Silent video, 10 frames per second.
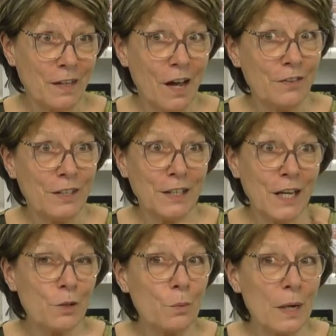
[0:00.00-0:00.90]
I think the
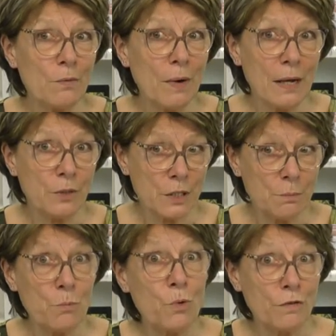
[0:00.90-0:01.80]
other way around
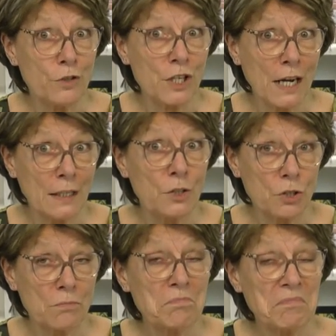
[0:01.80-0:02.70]
is more of a challenge.